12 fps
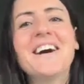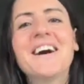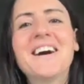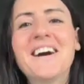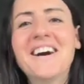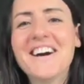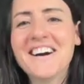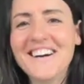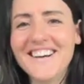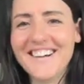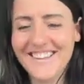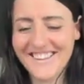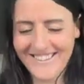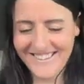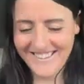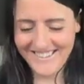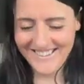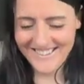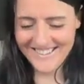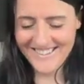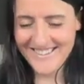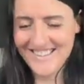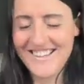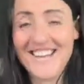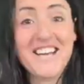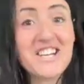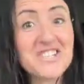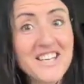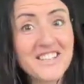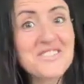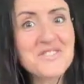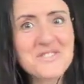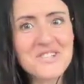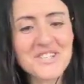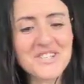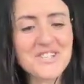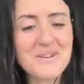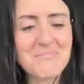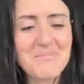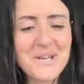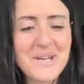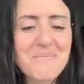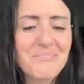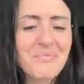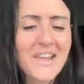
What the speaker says: a challenge to drink the champagne.